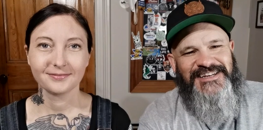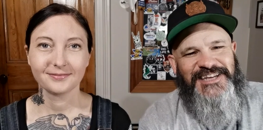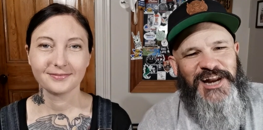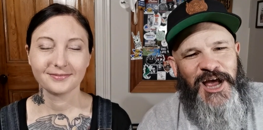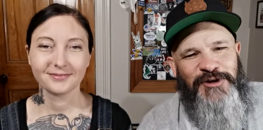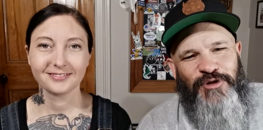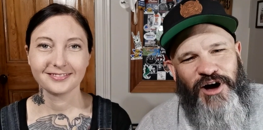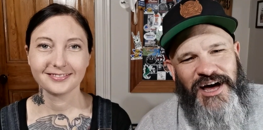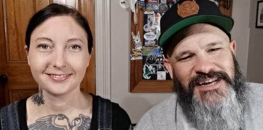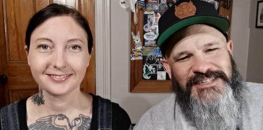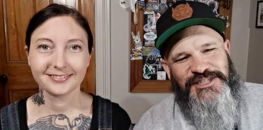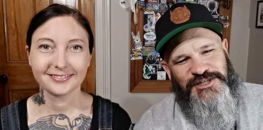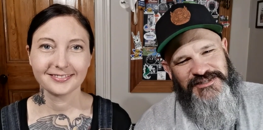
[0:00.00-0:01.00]
Speaker 1: G'day
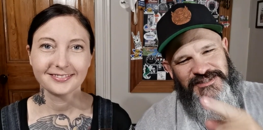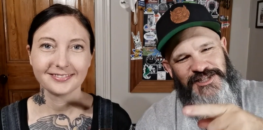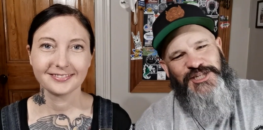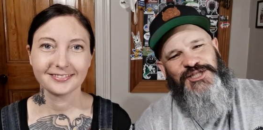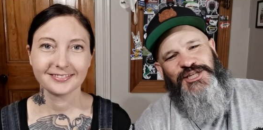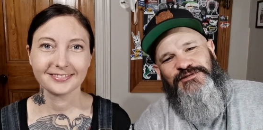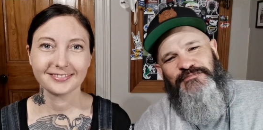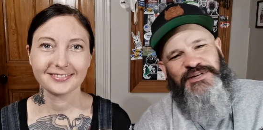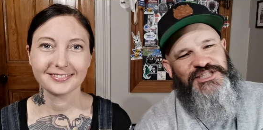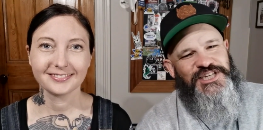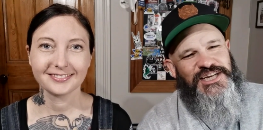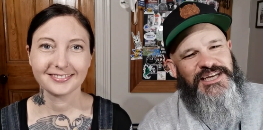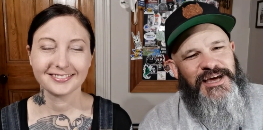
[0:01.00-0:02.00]
riders, this is
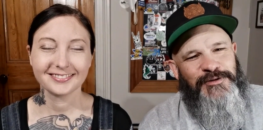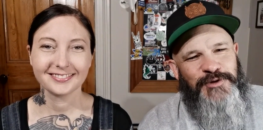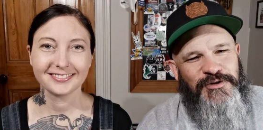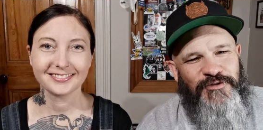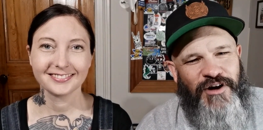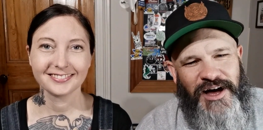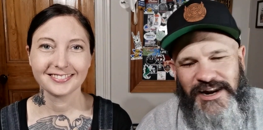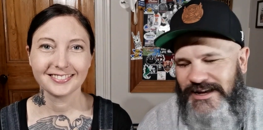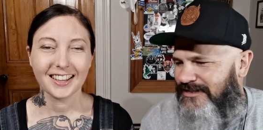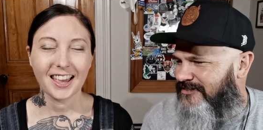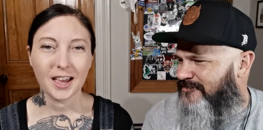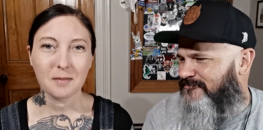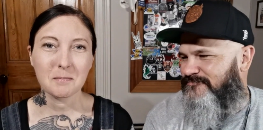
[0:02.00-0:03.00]
Mister Kiwi
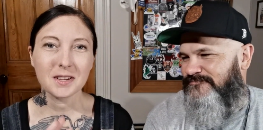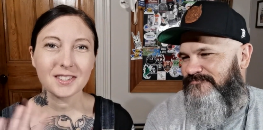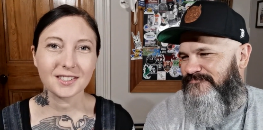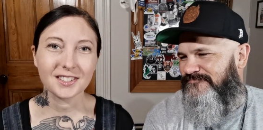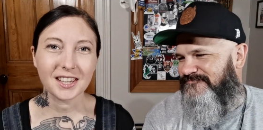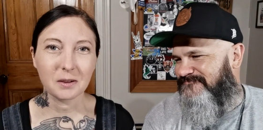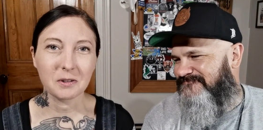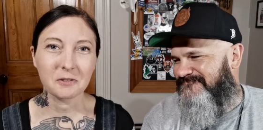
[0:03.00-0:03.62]
Rider
Speaker 2: and Missus Kiwi